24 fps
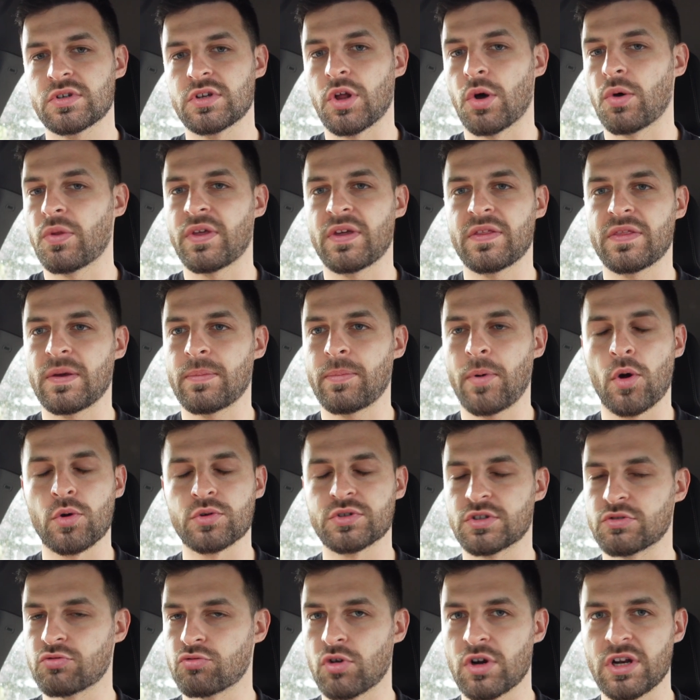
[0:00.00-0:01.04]
you know, they, they
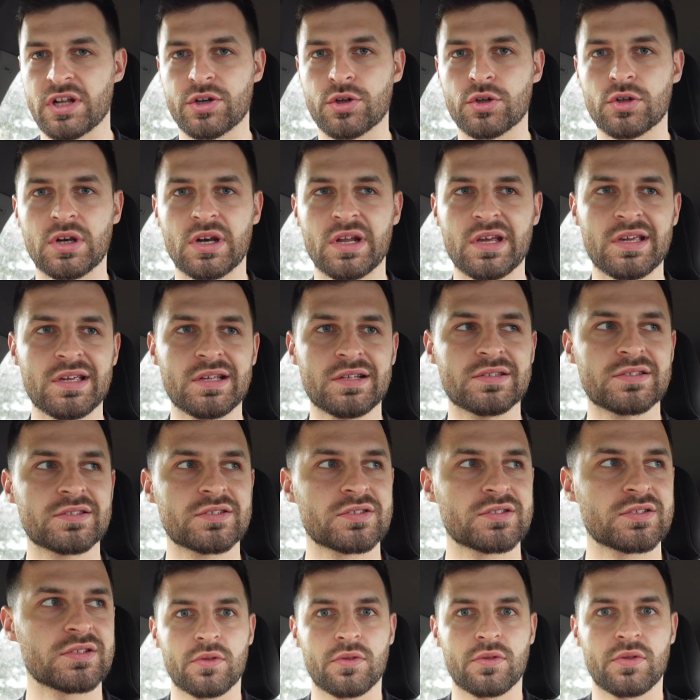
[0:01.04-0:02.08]
posted really good leads,
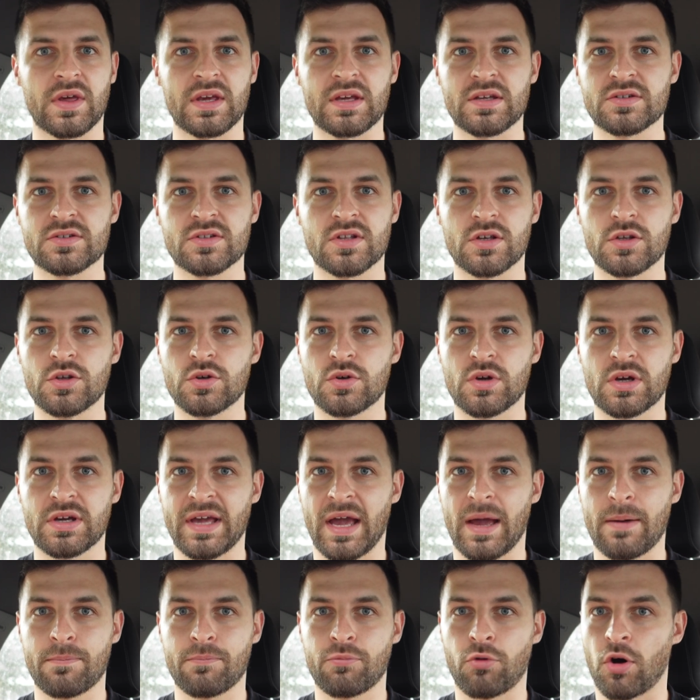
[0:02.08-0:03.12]
things that you could
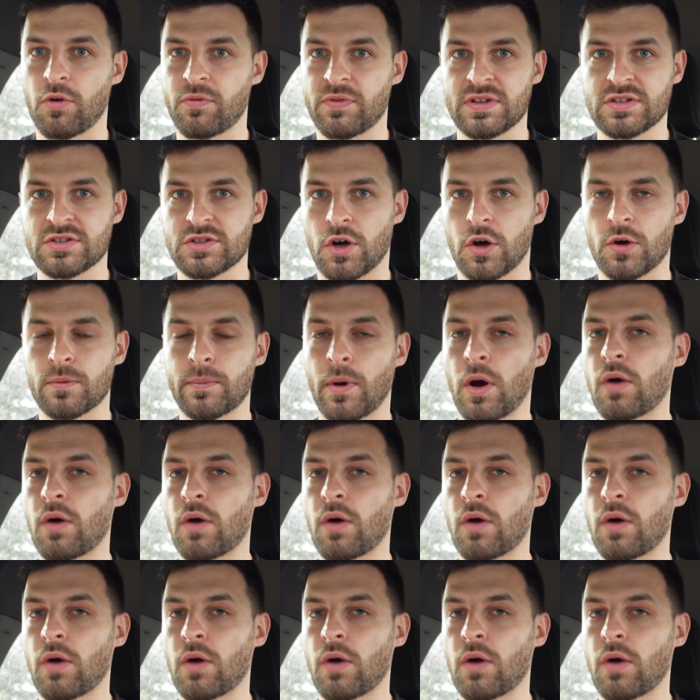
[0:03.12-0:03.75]
get profits on,